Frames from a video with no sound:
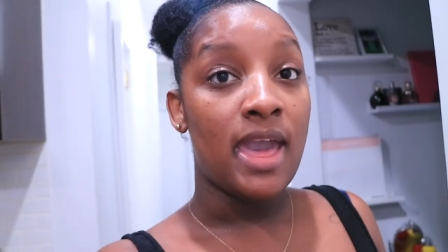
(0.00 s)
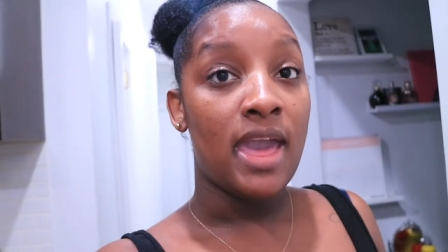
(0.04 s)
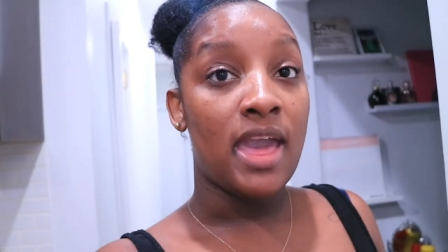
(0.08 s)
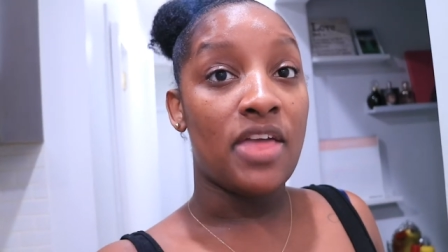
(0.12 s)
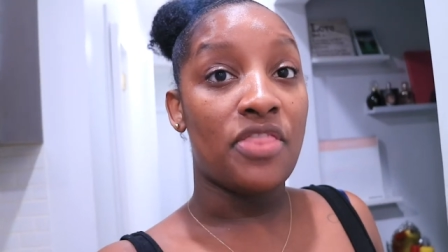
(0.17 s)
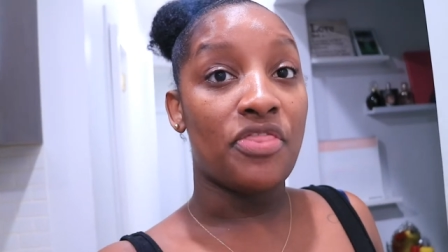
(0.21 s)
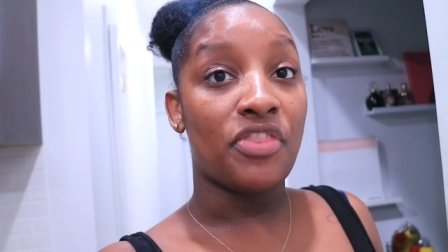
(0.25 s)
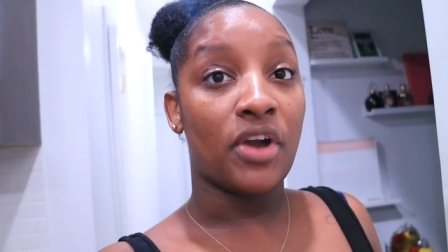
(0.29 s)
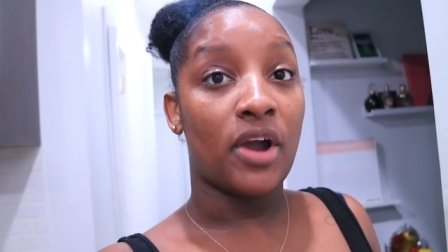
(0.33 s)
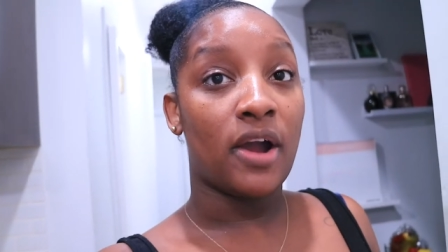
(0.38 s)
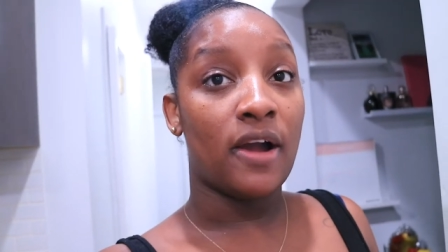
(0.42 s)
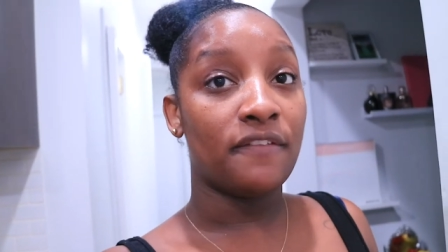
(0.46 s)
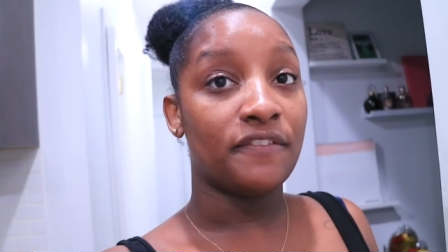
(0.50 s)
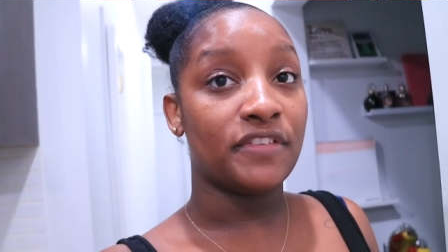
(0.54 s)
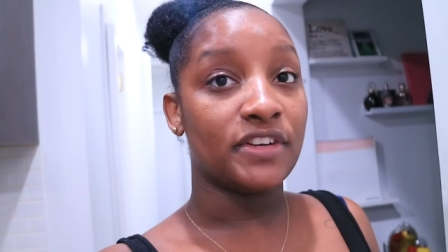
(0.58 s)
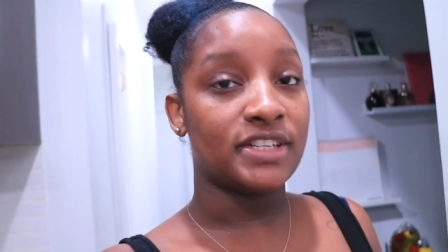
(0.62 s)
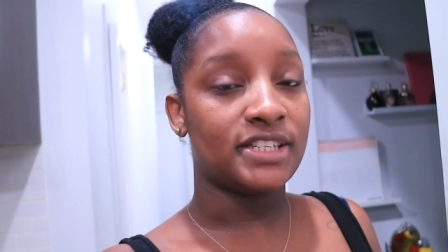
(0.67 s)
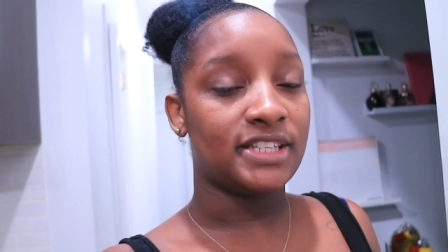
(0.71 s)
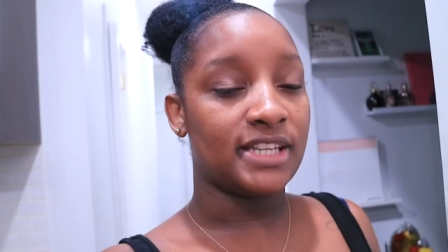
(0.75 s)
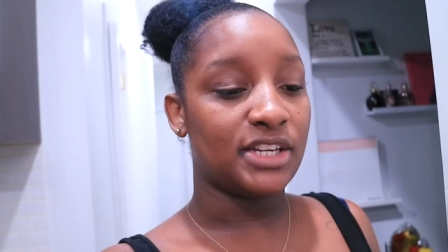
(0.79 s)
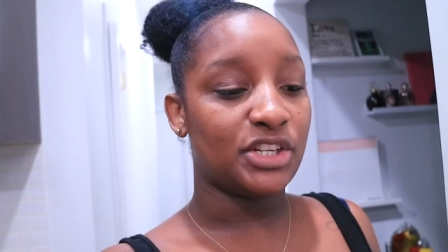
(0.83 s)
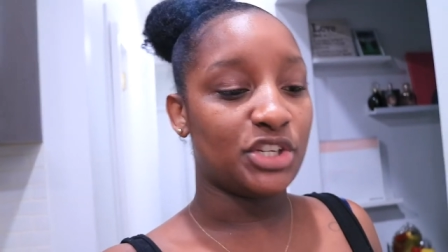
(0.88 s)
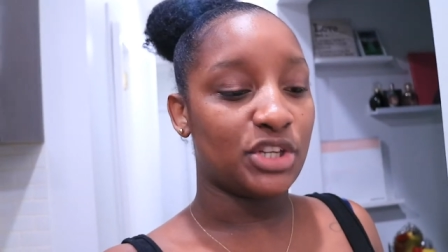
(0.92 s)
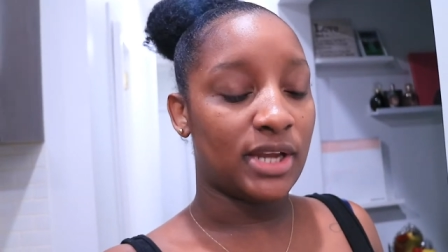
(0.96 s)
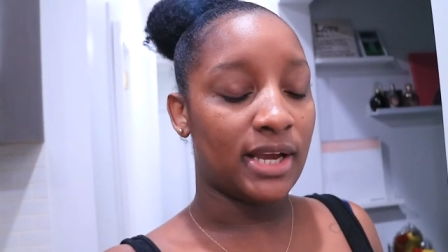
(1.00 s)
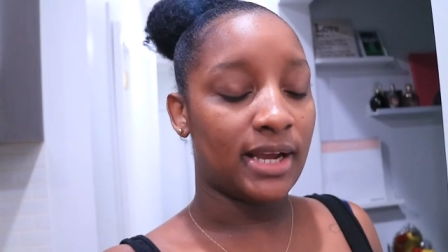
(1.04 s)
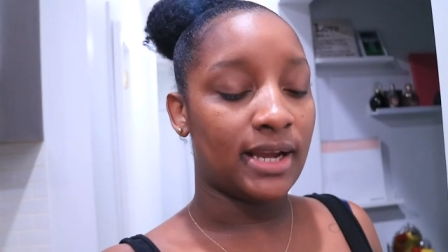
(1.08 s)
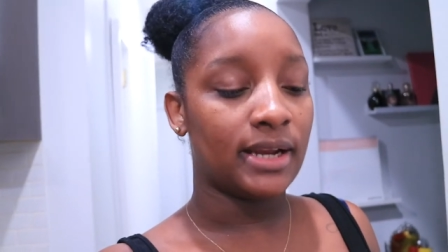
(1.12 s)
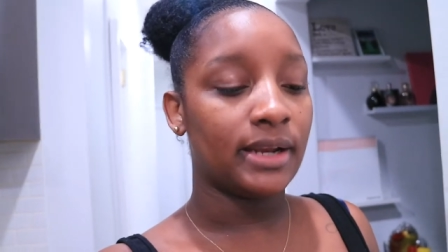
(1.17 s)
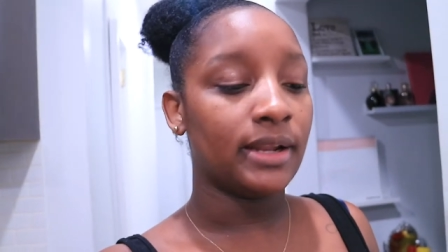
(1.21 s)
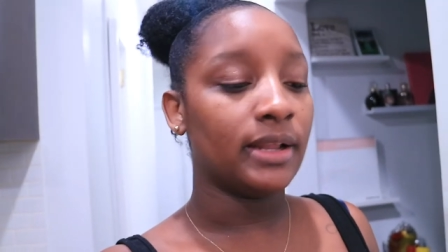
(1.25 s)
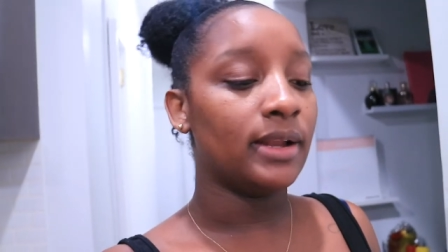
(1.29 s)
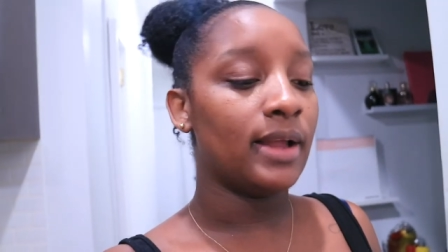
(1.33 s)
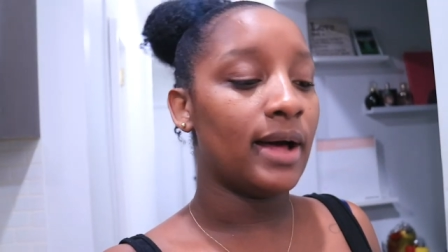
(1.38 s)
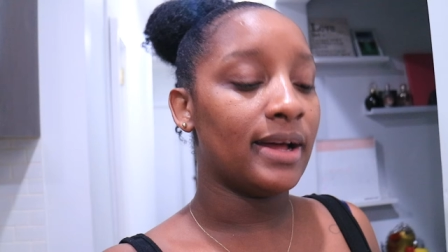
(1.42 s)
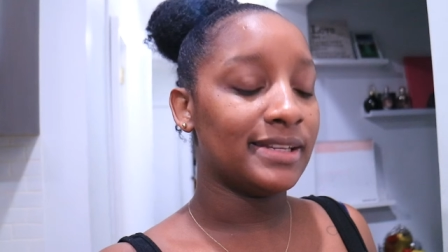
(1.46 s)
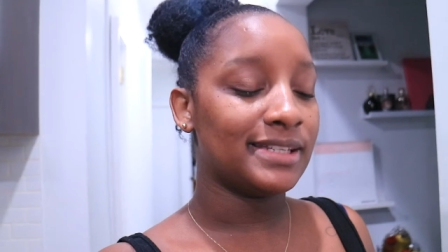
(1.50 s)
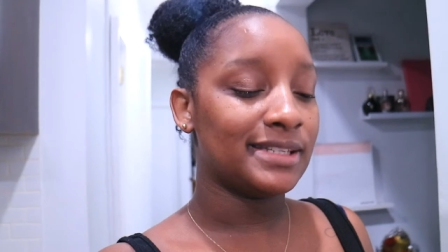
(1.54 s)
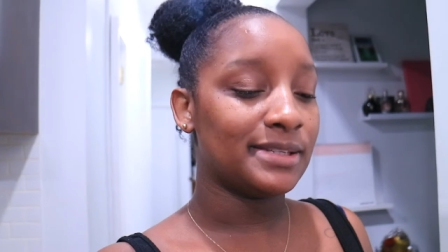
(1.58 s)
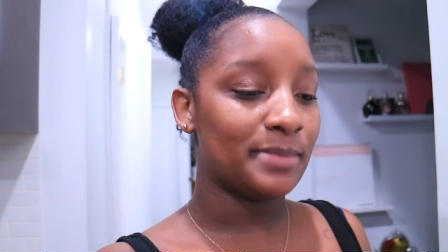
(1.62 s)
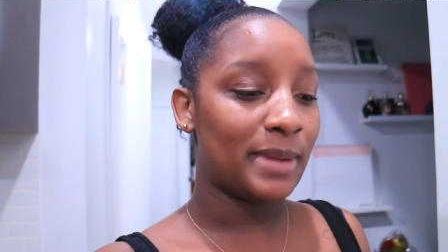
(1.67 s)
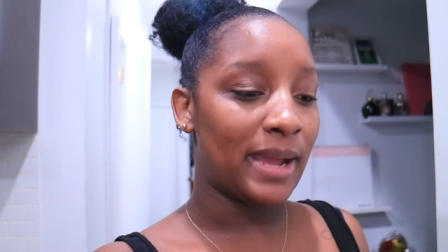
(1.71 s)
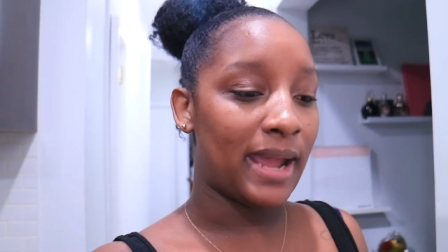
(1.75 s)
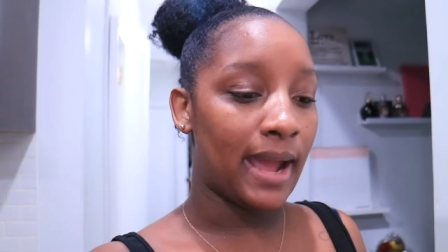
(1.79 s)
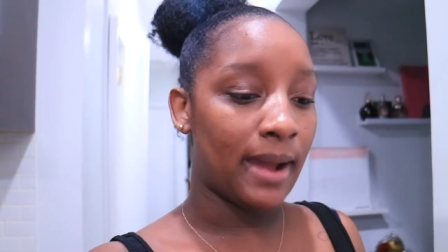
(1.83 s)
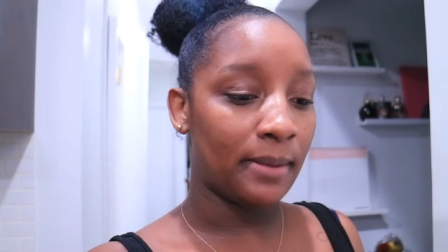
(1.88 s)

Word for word: in the conversation. I kind of lost my